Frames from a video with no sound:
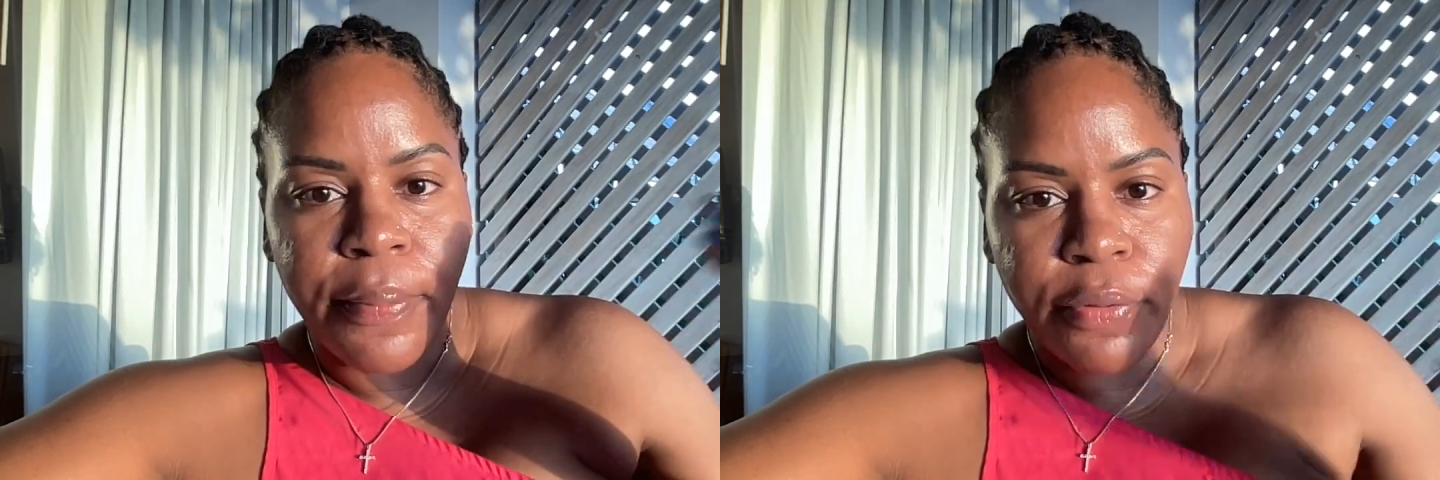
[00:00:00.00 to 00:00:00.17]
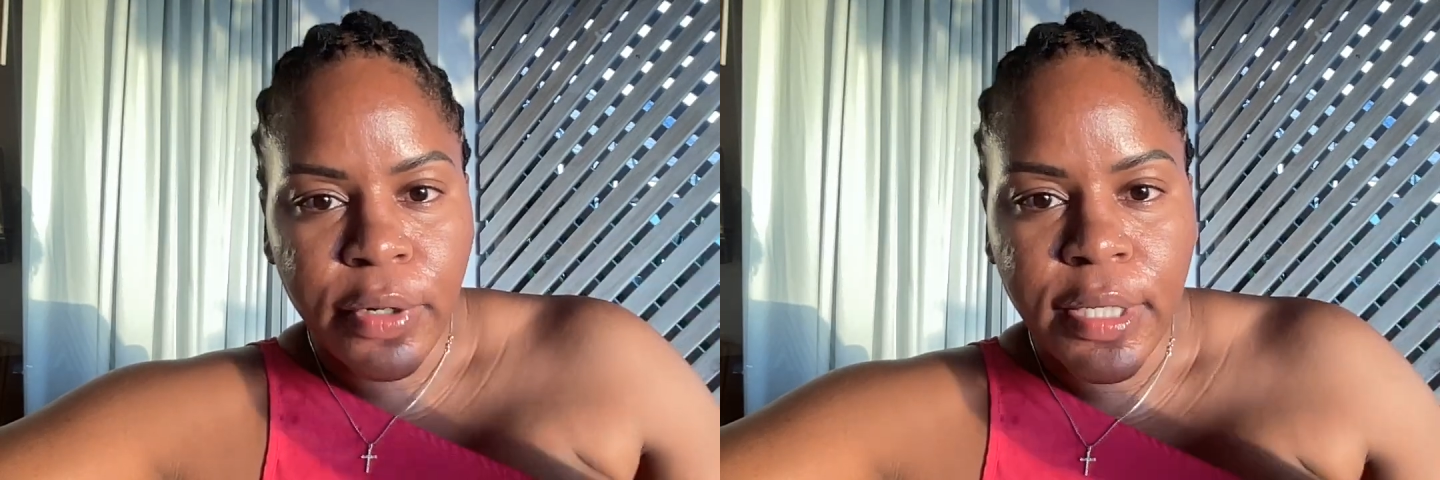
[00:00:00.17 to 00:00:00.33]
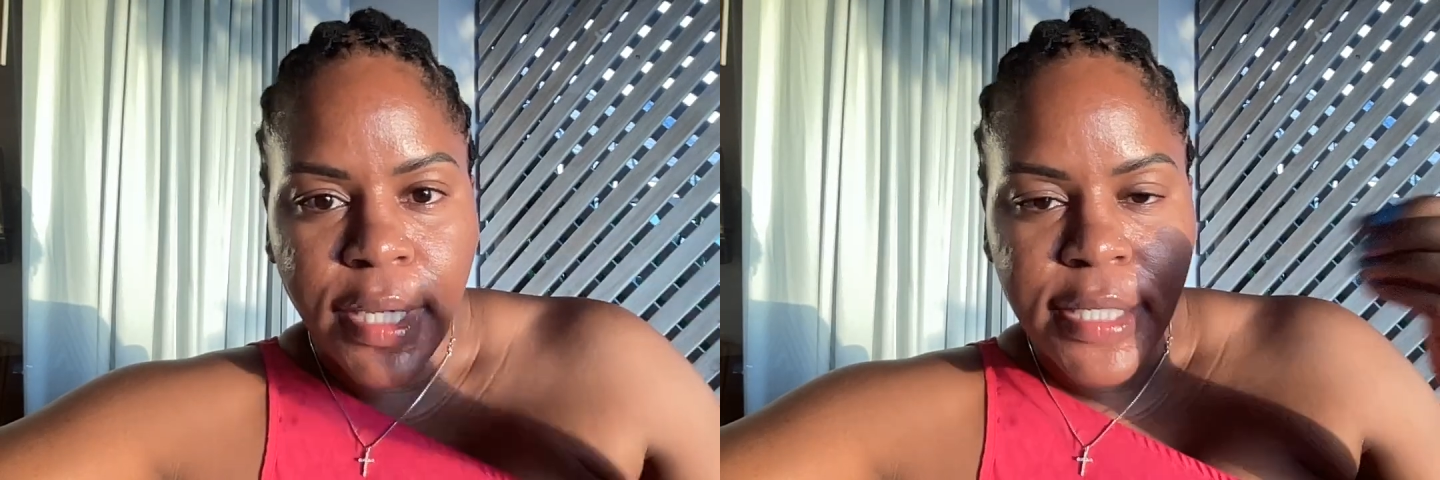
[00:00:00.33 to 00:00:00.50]

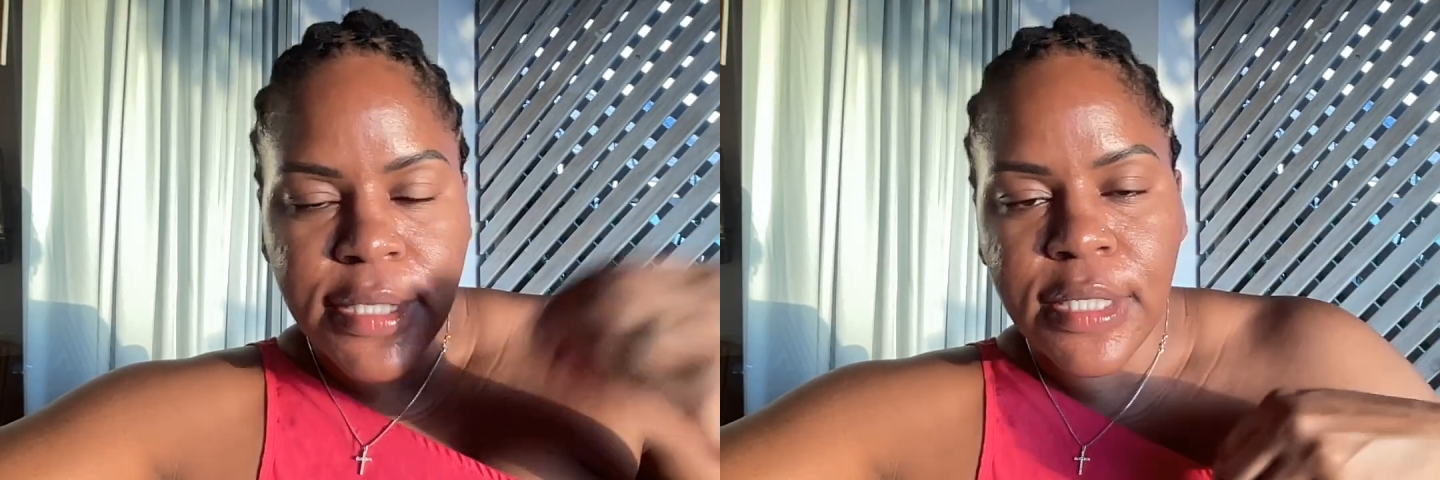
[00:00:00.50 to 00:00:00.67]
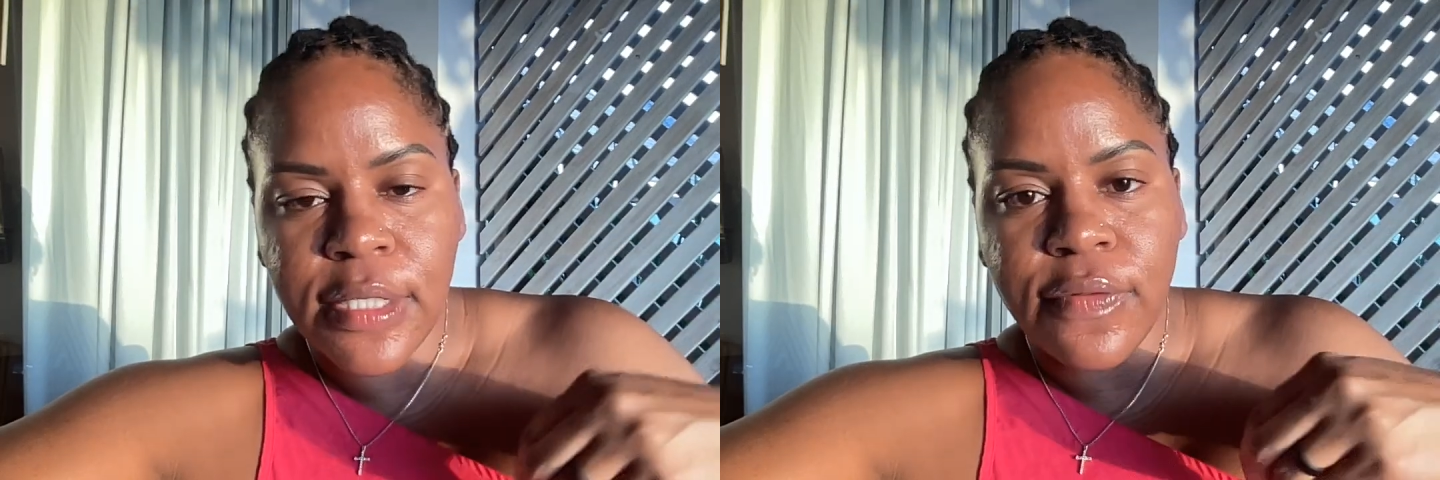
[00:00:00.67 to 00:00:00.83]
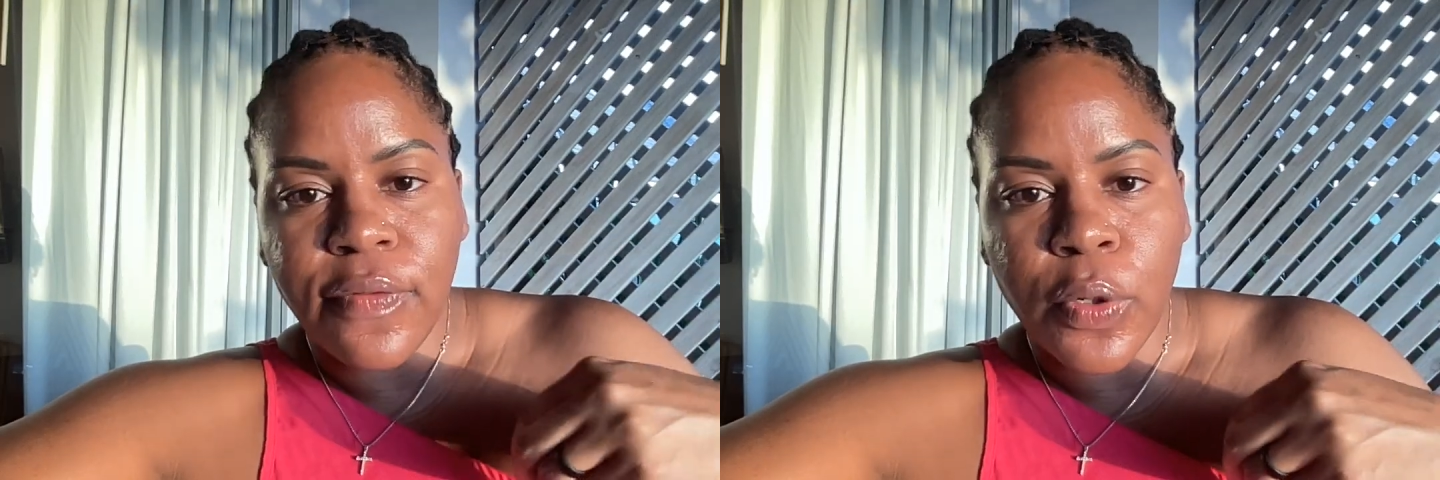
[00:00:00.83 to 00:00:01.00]

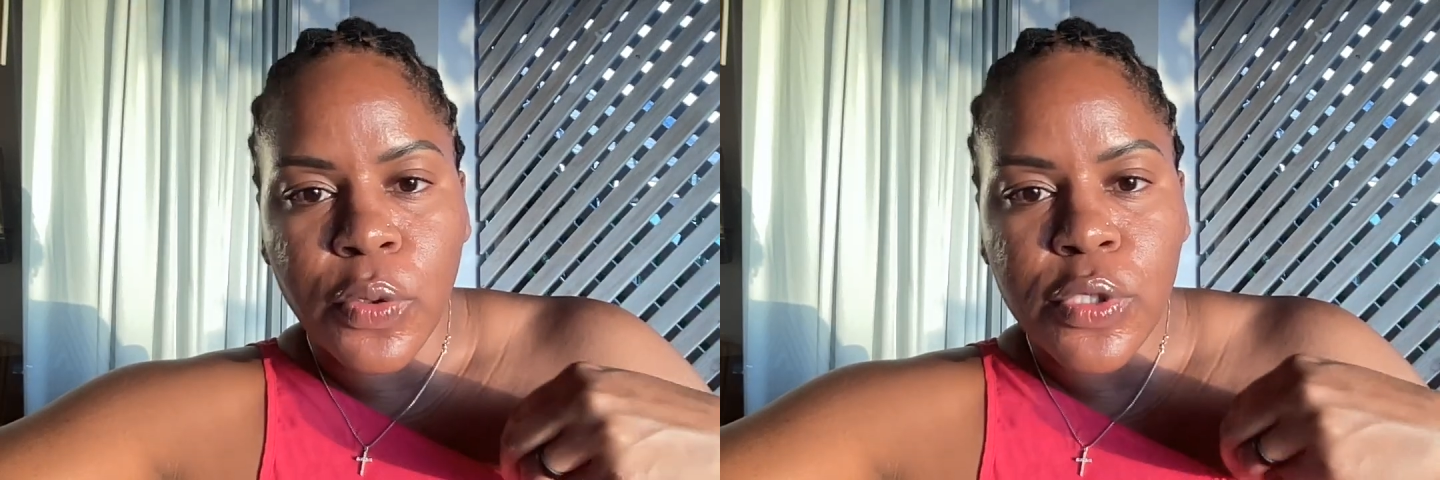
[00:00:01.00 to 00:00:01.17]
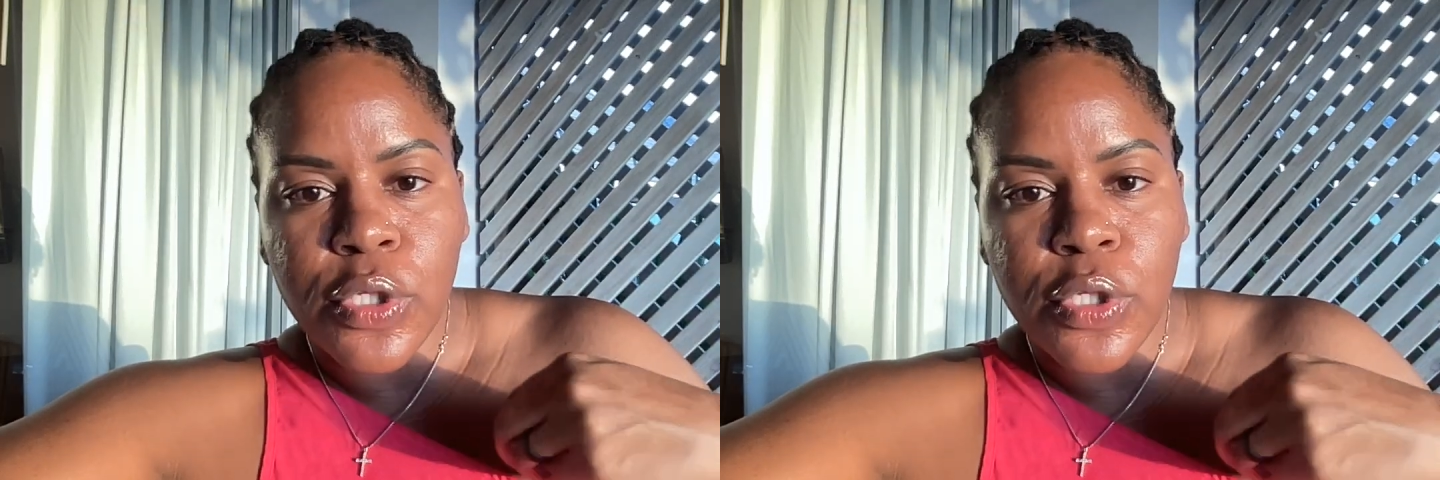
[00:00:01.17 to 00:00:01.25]
pre-licensed folks.